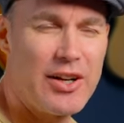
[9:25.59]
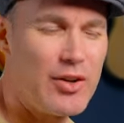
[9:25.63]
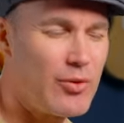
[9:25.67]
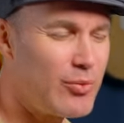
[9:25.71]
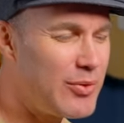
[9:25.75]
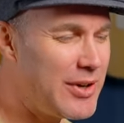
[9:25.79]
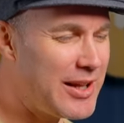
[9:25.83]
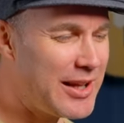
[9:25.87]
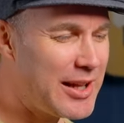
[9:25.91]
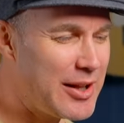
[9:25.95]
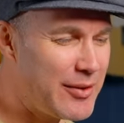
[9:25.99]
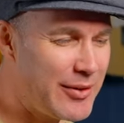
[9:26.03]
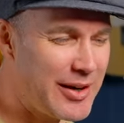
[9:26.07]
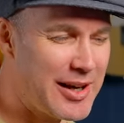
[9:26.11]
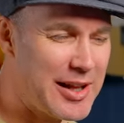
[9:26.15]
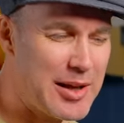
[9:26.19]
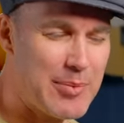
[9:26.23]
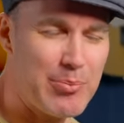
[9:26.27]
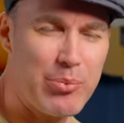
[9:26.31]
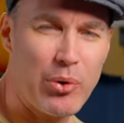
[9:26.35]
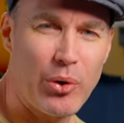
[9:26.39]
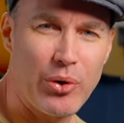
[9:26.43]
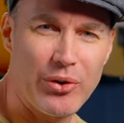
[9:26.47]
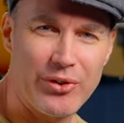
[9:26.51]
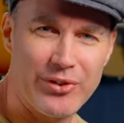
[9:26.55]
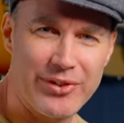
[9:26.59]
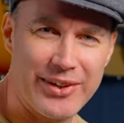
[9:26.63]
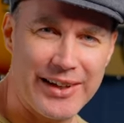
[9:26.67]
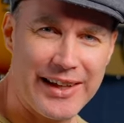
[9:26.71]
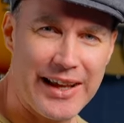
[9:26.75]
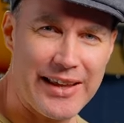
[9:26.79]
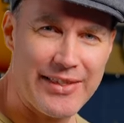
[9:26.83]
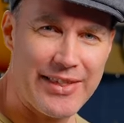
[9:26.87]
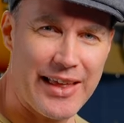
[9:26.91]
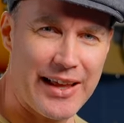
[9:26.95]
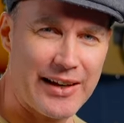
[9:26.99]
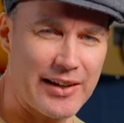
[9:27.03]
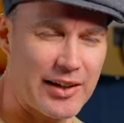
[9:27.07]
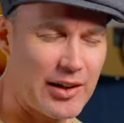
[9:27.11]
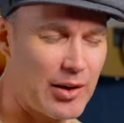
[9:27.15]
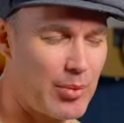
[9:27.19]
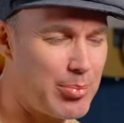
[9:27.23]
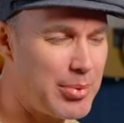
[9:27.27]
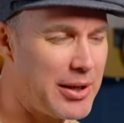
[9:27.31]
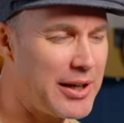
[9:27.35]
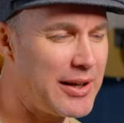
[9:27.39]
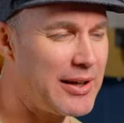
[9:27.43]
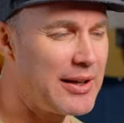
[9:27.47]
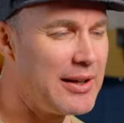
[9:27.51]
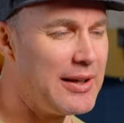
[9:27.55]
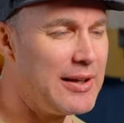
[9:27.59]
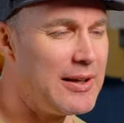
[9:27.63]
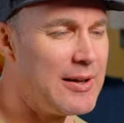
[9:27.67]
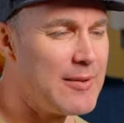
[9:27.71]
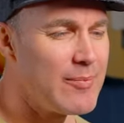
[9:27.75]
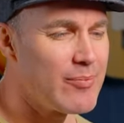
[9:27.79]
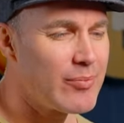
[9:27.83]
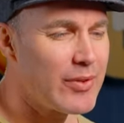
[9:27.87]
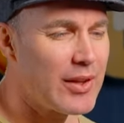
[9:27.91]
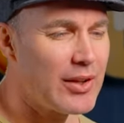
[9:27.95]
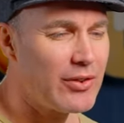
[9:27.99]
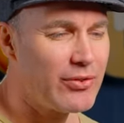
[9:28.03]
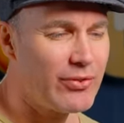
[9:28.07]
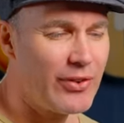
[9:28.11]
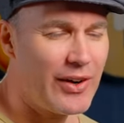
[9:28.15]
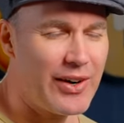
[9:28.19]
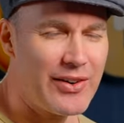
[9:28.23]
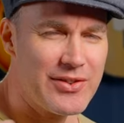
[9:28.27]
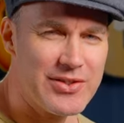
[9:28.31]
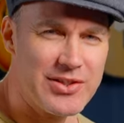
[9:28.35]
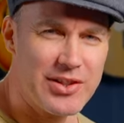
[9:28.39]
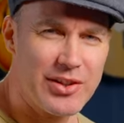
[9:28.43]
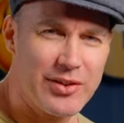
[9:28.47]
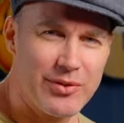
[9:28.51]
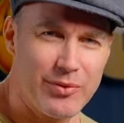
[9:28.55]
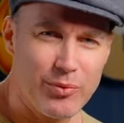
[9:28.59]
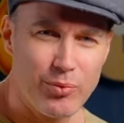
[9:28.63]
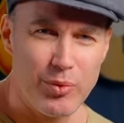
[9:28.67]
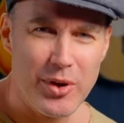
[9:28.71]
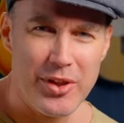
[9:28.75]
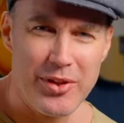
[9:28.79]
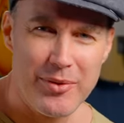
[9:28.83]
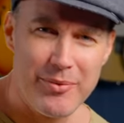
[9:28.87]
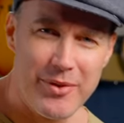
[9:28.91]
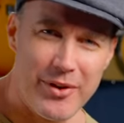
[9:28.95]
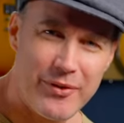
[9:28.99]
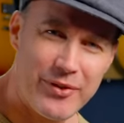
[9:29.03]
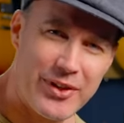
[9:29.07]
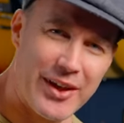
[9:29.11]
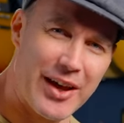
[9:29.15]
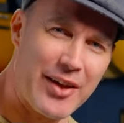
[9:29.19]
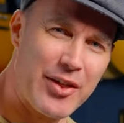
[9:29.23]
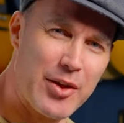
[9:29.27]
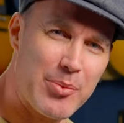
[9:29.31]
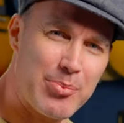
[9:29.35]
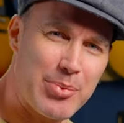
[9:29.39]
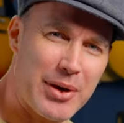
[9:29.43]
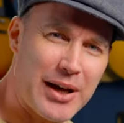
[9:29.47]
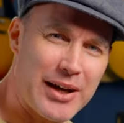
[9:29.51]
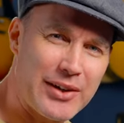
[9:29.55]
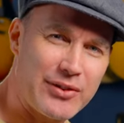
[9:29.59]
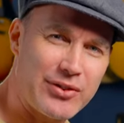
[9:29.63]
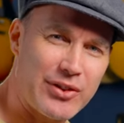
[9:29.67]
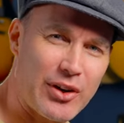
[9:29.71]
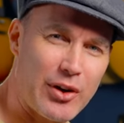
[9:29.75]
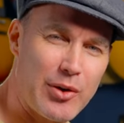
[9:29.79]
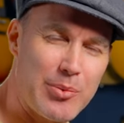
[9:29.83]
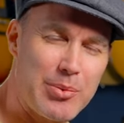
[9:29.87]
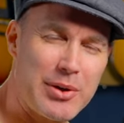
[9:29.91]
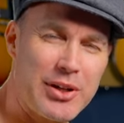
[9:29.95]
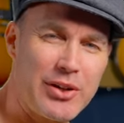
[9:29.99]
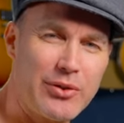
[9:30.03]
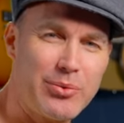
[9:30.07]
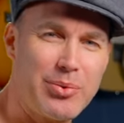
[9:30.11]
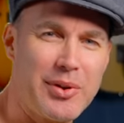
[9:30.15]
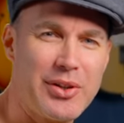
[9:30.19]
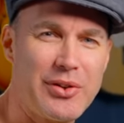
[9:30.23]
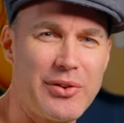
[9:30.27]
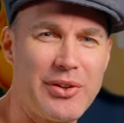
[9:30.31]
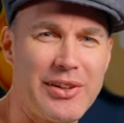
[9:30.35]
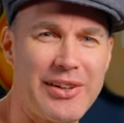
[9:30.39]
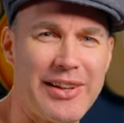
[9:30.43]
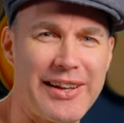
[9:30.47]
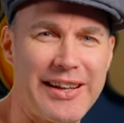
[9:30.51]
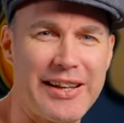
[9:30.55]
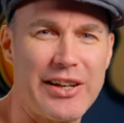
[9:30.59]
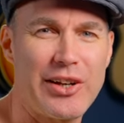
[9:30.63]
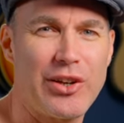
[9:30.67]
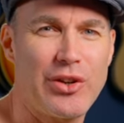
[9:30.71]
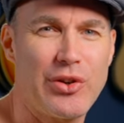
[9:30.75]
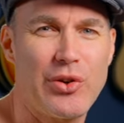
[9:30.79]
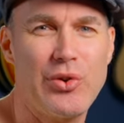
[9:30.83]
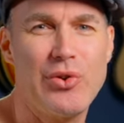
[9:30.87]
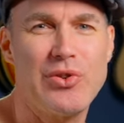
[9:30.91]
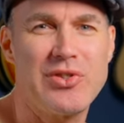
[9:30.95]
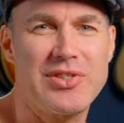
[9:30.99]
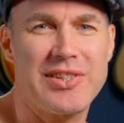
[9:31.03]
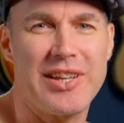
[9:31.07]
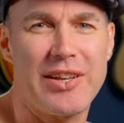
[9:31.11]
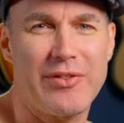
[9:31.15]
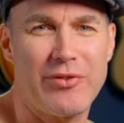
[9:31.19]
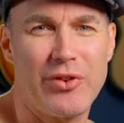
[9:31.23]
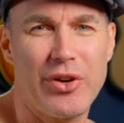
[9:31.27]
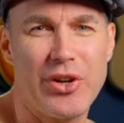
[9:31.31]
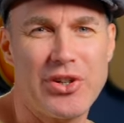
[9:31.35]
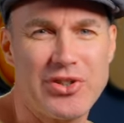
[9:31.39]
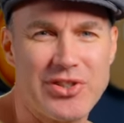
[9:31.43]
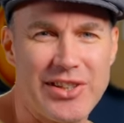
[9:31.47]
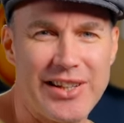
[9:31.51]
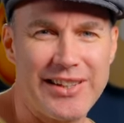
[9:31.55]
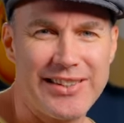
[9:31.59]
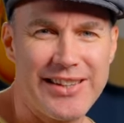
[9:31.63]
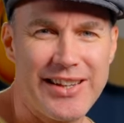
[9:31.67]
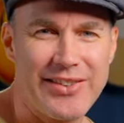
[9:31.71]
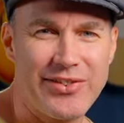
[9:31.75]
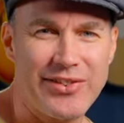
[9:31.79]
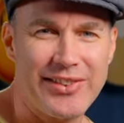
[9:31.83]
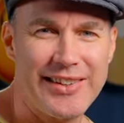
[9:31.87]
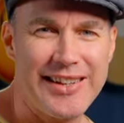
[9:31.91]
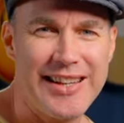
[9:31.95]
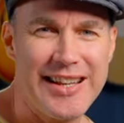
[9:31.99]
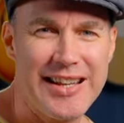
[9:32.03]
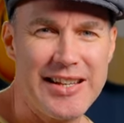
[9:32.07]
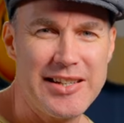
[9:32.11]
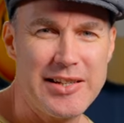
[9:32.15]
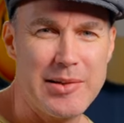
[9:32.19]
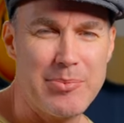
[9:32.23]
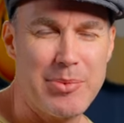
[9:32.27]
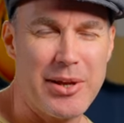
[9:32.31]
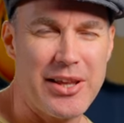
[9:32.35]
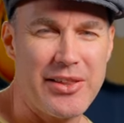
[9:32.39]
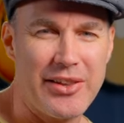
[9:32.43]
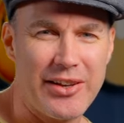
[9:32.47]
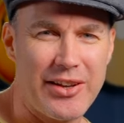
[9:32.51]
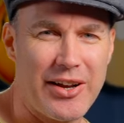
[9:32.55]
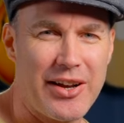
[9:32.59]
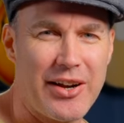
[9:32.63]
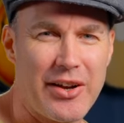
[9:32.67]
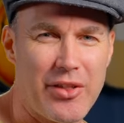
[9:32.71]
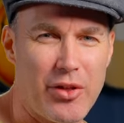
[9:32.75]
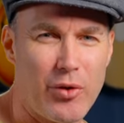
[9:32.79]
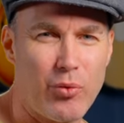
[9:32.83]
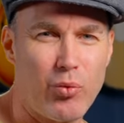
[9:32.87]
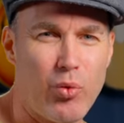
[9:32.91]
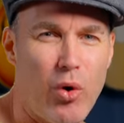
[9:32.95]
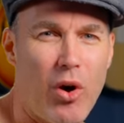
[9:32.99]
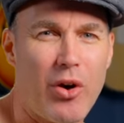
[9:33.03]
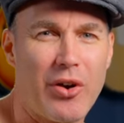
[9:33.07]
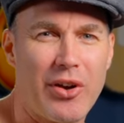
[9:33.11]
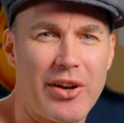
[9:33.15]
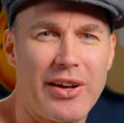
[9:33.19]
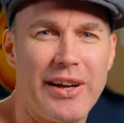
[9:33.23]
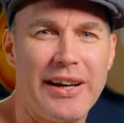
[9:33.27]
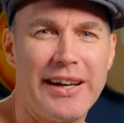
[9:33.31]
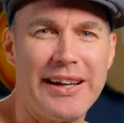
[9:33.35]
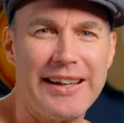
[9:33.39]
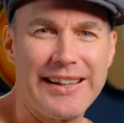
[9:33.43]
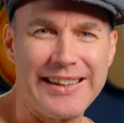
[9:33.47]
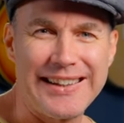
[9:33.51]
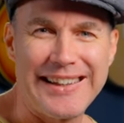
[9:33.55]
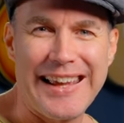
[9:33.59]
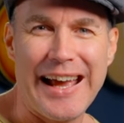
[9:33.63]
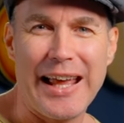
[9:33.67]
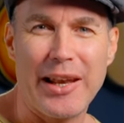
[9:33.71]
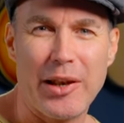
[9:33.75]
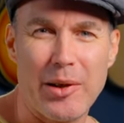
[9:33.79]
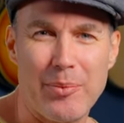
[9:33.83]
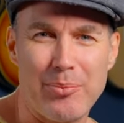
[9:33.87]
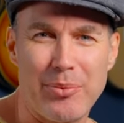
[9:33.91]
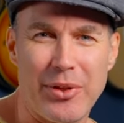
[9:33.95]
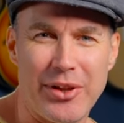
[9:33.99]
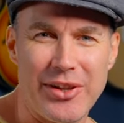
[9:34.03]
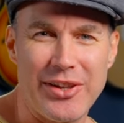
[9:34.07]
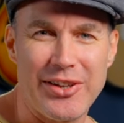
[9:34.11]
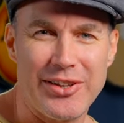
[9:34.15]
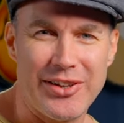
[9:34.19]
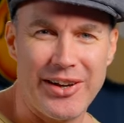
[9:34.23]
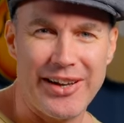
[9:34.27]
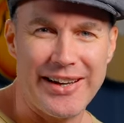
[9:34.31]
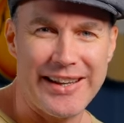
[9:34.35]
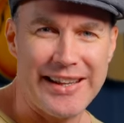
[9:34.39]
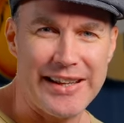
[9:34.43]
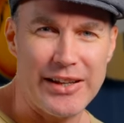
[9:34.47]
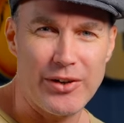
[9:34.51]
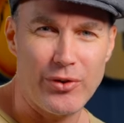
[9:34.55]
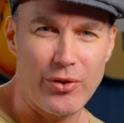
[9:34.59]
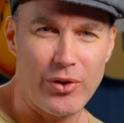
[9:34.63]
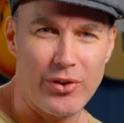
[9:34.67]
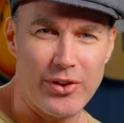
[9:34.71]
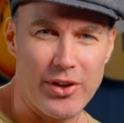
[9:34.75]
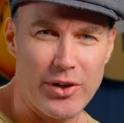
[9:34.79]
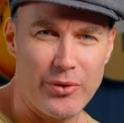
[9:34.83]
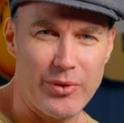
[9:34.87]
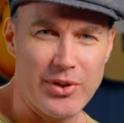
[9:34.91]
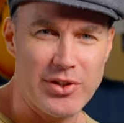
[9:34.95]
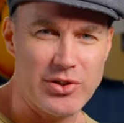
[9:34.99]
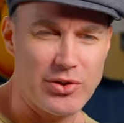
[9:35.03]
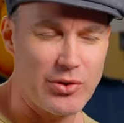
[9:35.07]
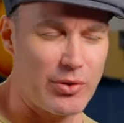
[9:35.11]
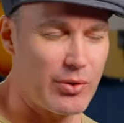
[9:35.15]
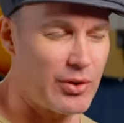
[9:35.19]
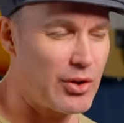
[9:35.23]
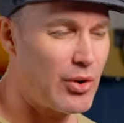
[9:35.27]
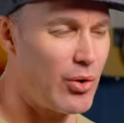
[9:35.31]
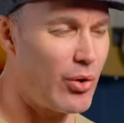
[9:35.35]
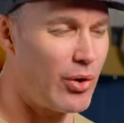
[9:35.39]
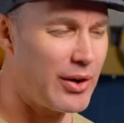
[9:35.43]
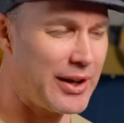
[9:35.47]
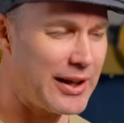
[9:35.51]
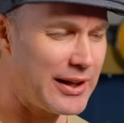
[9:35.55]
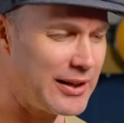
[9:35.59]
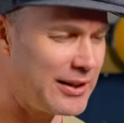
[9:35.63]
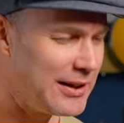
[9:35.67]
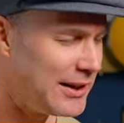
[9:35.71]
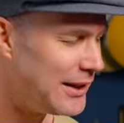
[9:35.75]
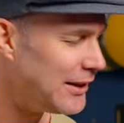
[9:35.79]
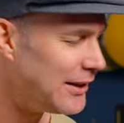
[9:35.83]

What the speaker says: Really, really important to get that little bit. As far as the rhythm of the other parts go, because we're doing like an acoustic version, it doesn't need to be the kind of the rock gallop that you kind of hear on the original recording.